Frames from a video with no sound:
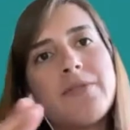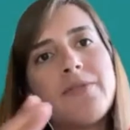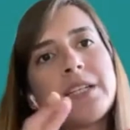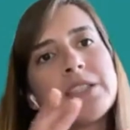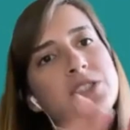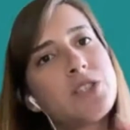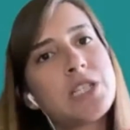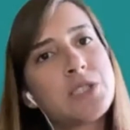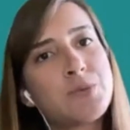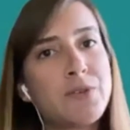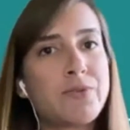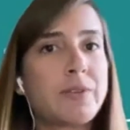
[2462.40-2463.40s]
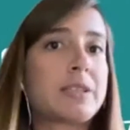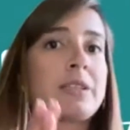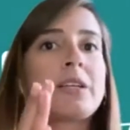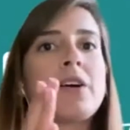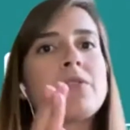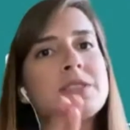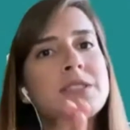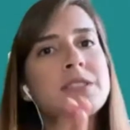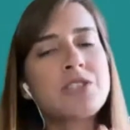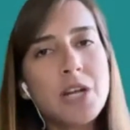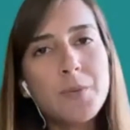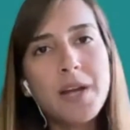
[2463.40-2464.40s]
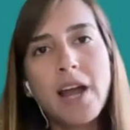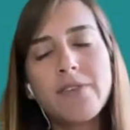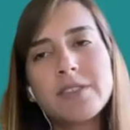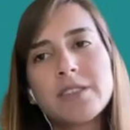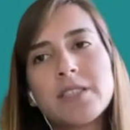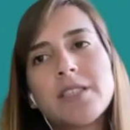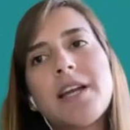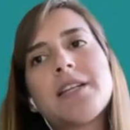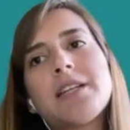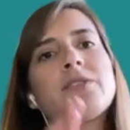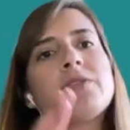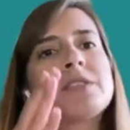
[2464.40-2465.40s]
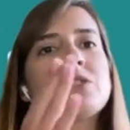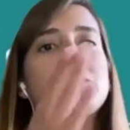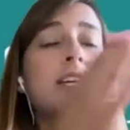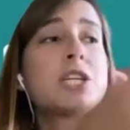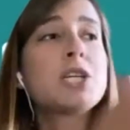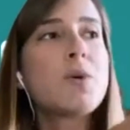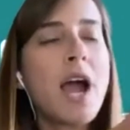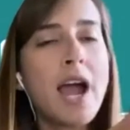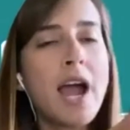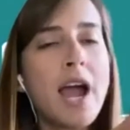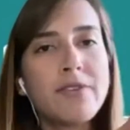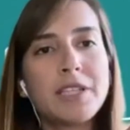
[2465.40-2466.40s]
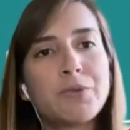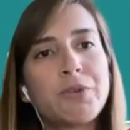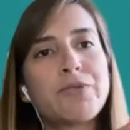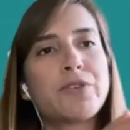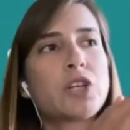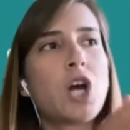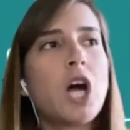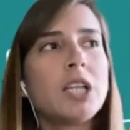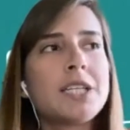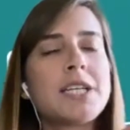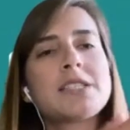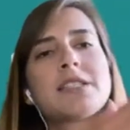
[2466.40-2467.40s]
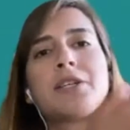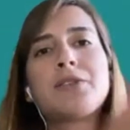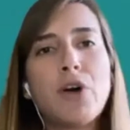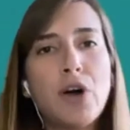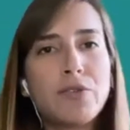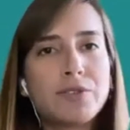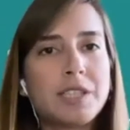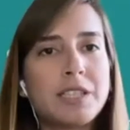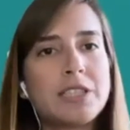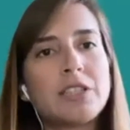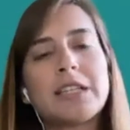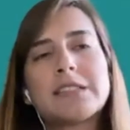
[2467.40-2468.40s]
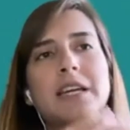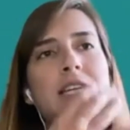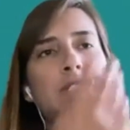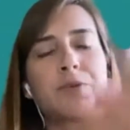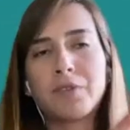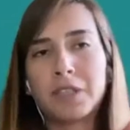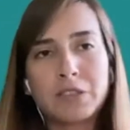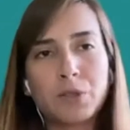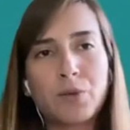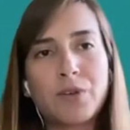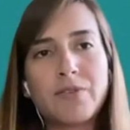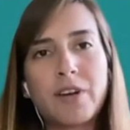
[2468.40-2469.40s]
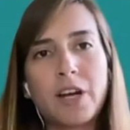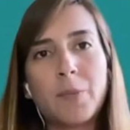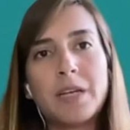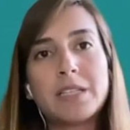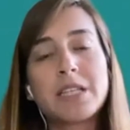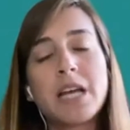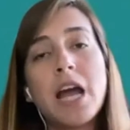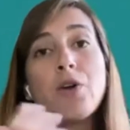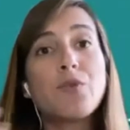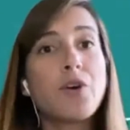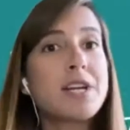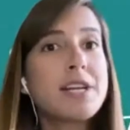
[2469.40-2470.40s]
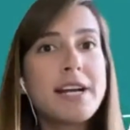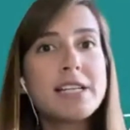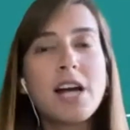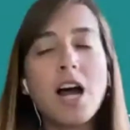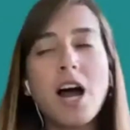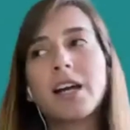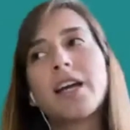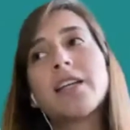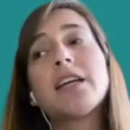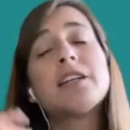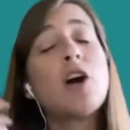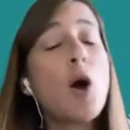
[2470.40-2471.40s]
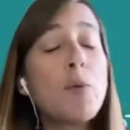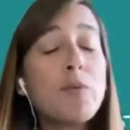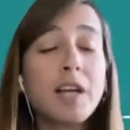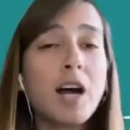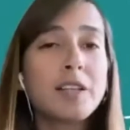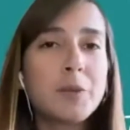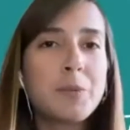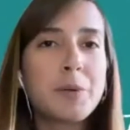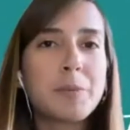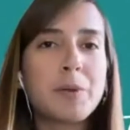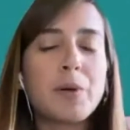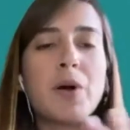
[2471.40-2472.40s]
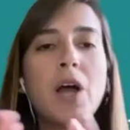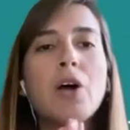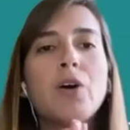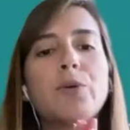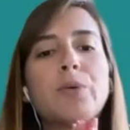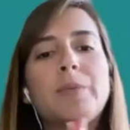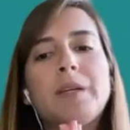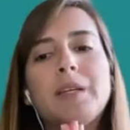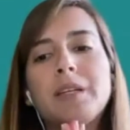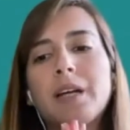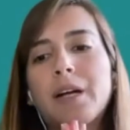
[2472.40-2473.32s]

think it starts with like the conversation that we're having today, the conversation that you're having with your colleagues and involved in, let's say, the school environment. Ron and I are talking, and hopefully other people will be